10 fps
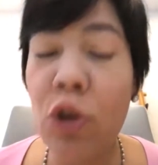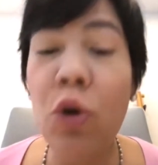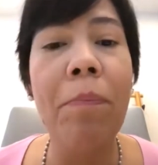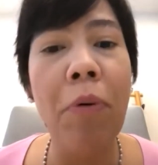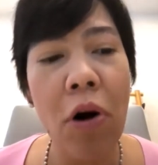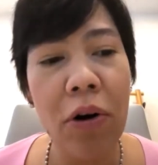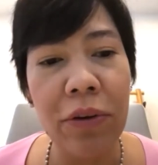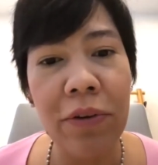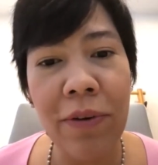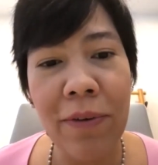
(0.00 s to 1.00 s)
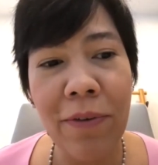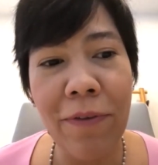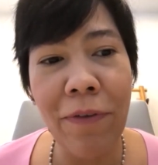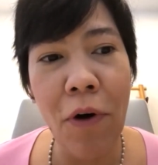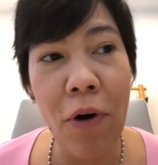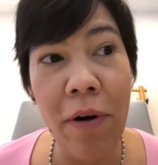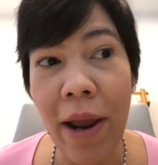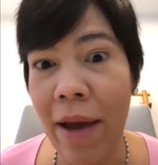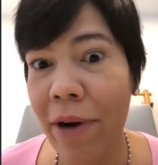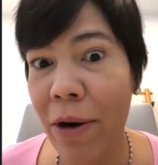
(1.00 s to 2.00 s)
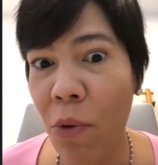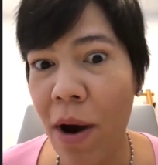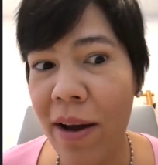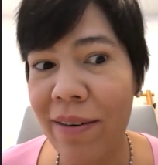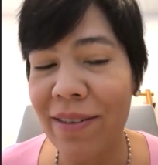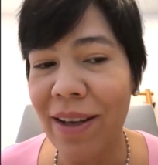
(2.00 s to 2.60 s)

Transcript: support for everyone